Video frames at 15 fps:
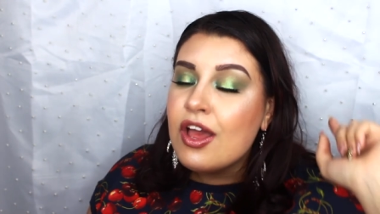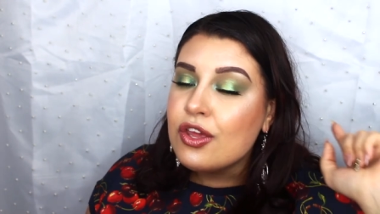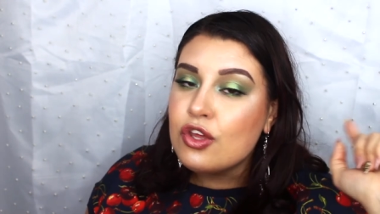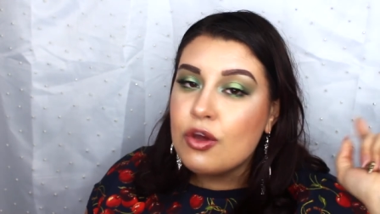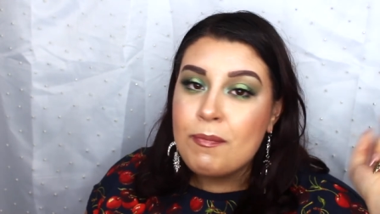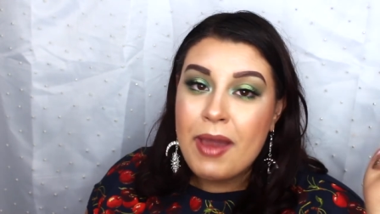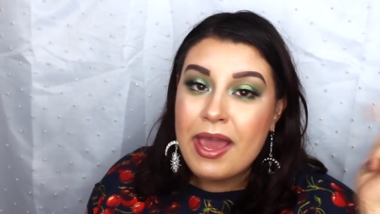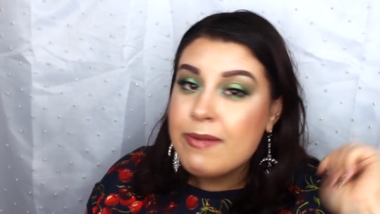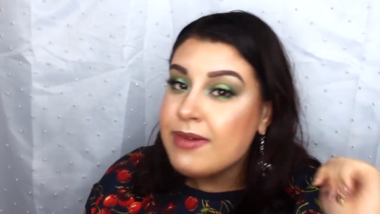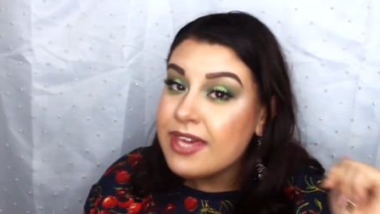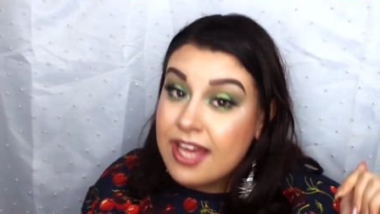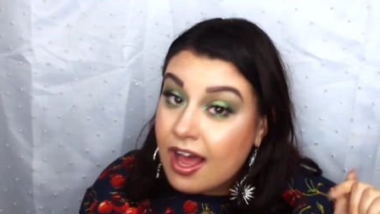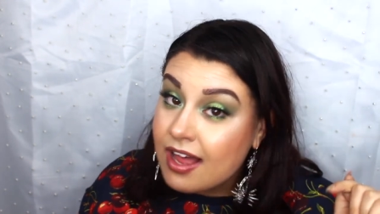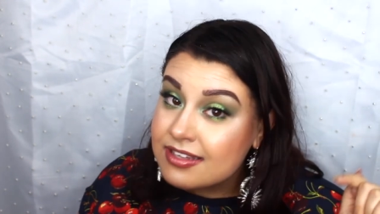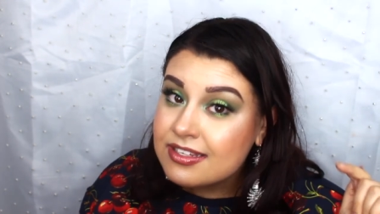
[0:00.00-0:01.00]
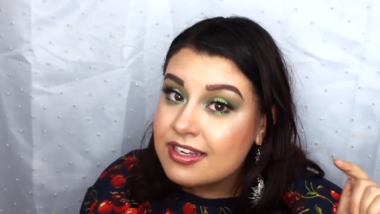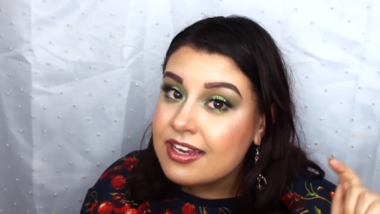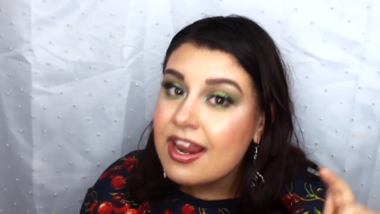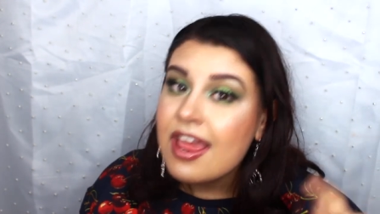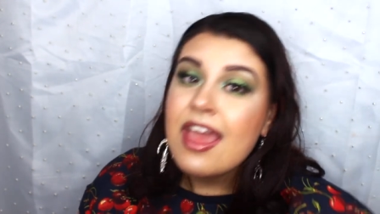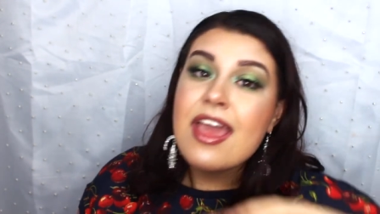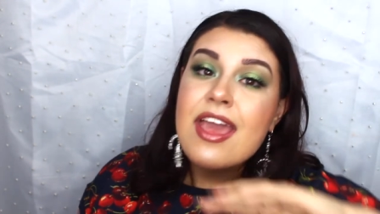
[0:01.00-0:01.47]
your baby
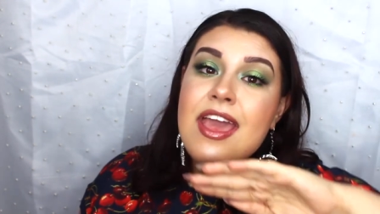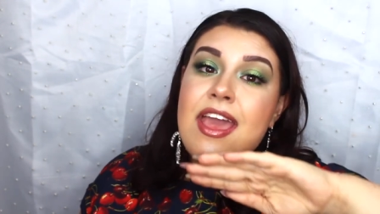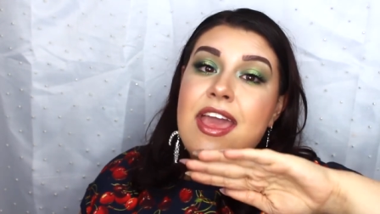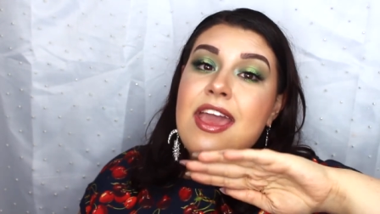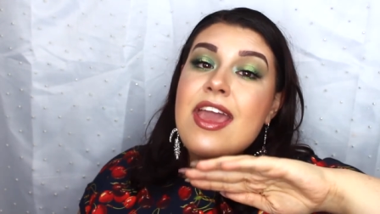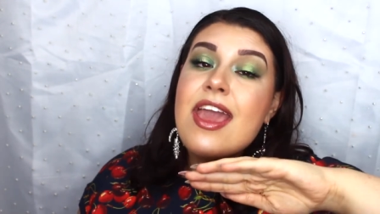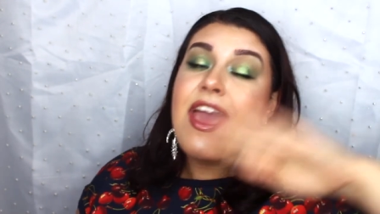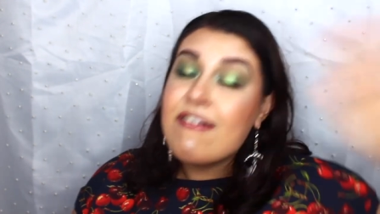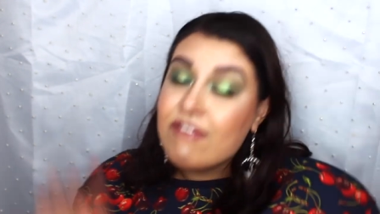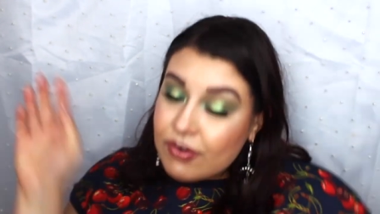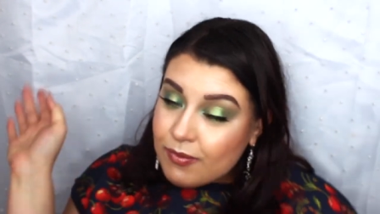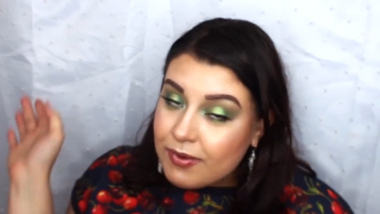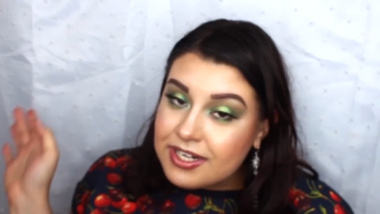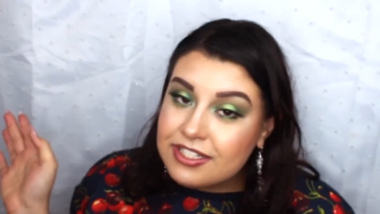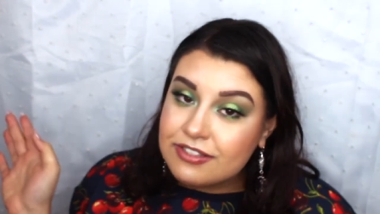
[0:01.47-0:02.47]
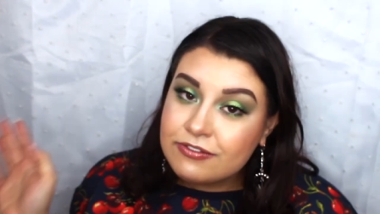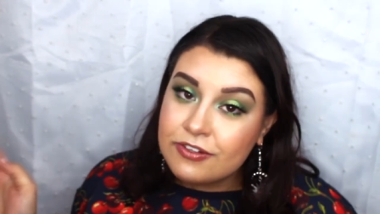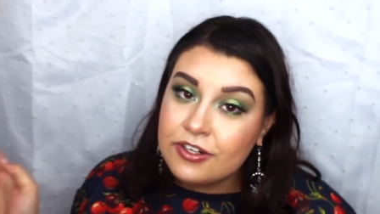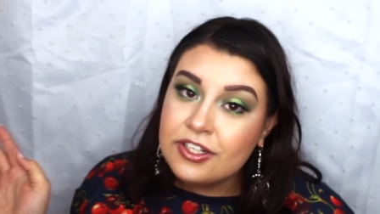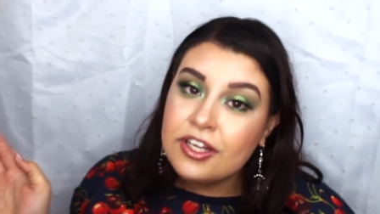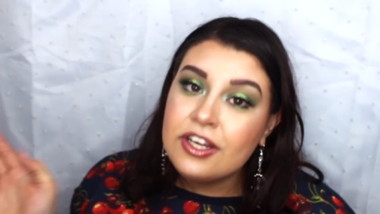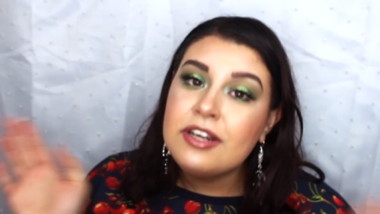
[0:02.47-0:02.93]
cousin, everyone to
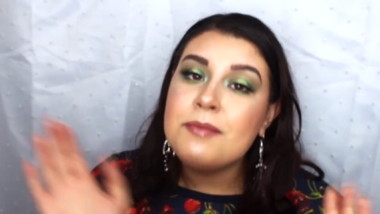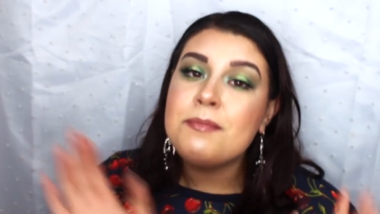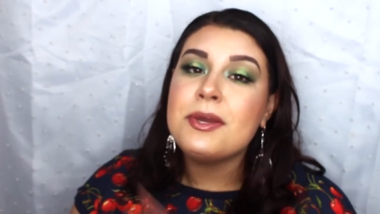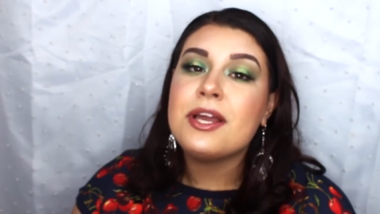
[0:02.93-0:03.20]
follow,